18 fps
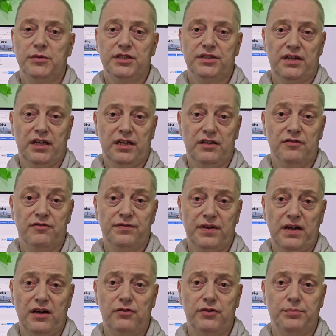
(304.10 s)
be taken
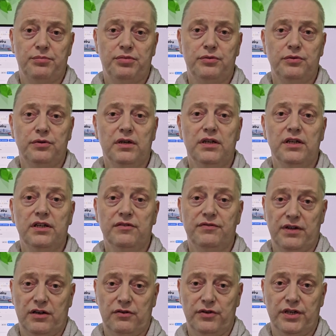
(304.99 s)
very poorly,
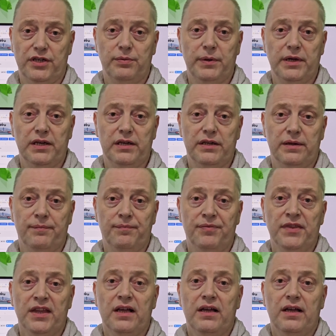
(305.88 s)
very quickly.
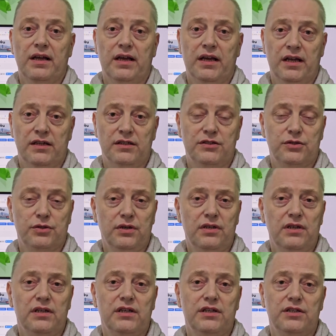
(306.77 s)
And
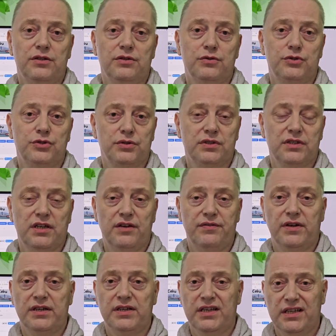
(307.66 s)
certainly you should
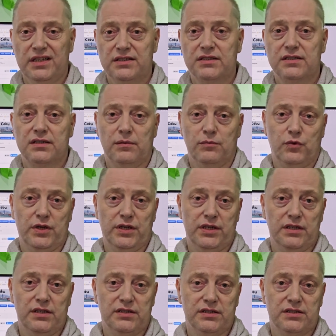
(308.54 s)
never hit someone
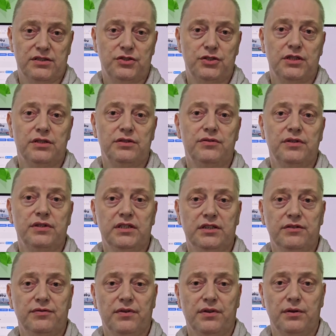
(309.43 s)
else's children,
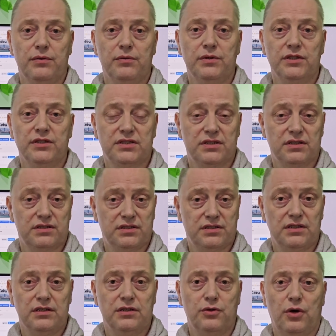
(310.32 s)
even though it's
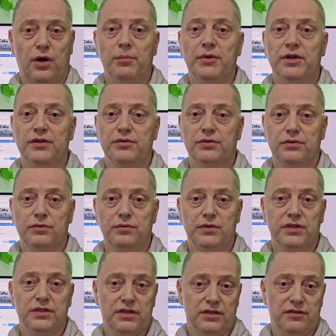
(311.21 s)
still common to
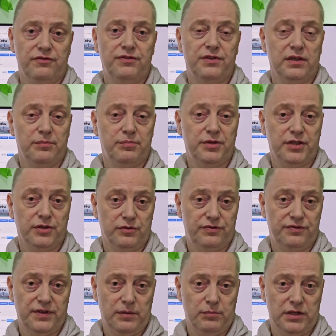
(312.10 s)
do it in
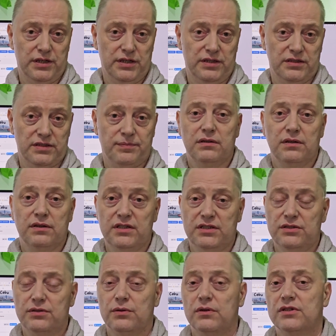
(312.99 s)
Filipino families.
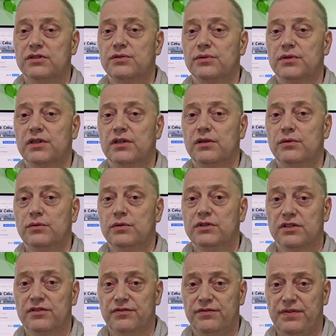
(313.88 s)
This also
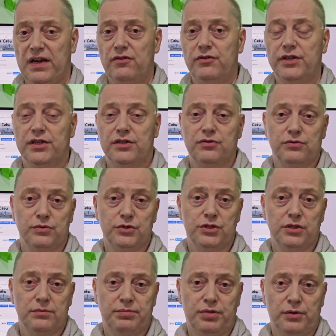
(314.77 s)
includes a very
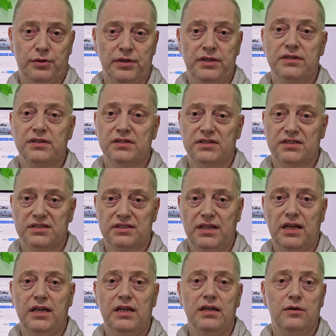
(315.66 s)
crucial point:
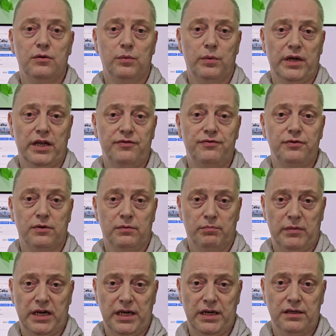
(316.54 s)
stay away from
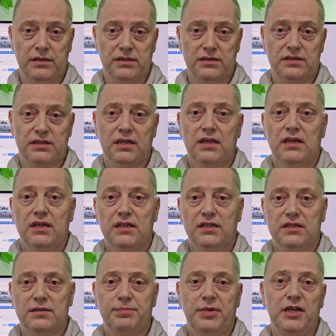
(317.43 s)
minors,
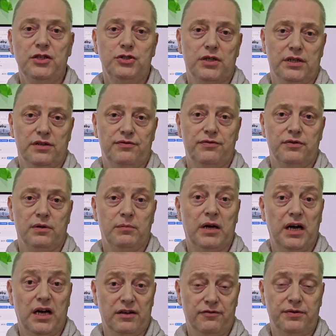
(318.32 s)
especially from
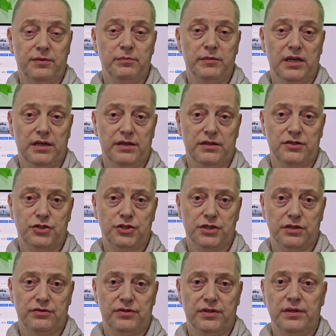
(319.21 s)
unfamiliar
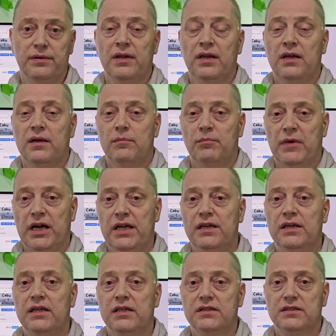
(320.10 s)
children.
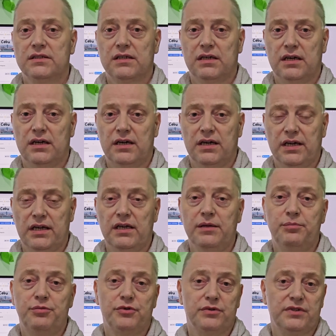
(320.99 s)
Minors are
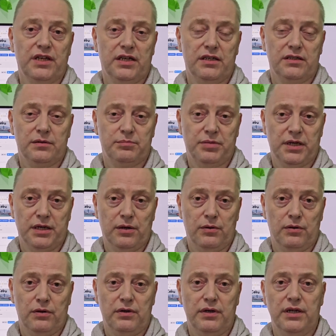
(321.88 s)
highly protected by
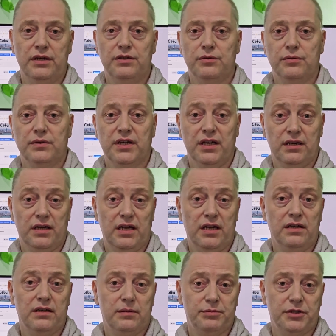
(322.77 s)
law, and you can
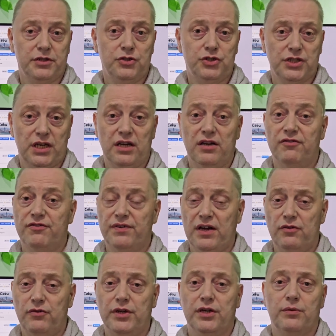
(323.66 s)
end up in jail
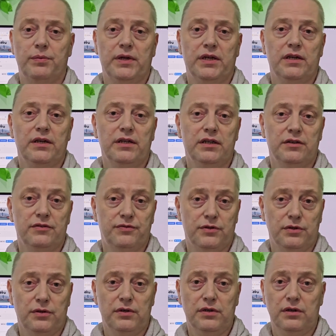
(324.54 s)
very quickly if
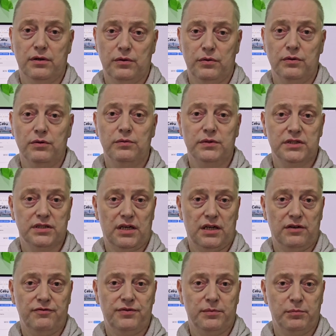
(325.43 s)
you're alone with
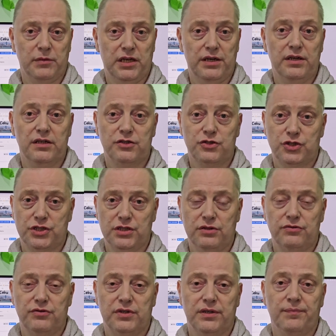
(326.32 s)
unfamiliar
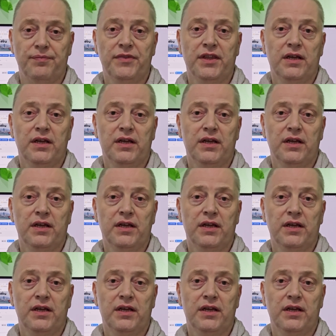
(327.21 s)
children.